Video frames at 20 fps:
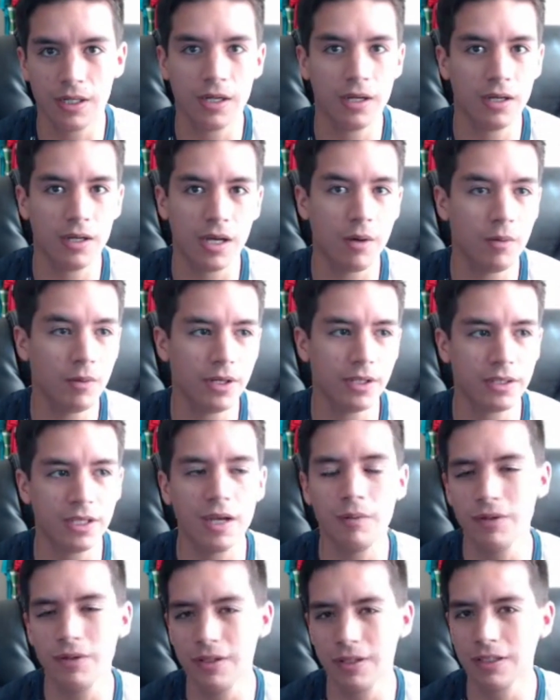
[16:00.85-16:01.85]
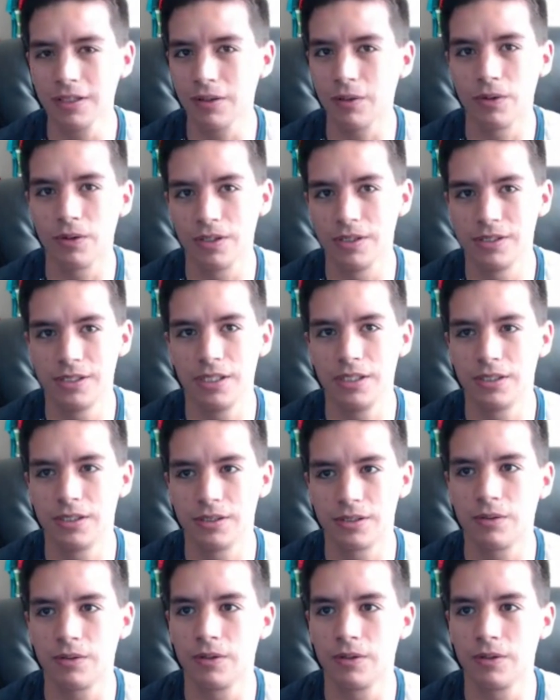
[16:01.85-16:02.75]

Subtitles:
I want to thank the organizations.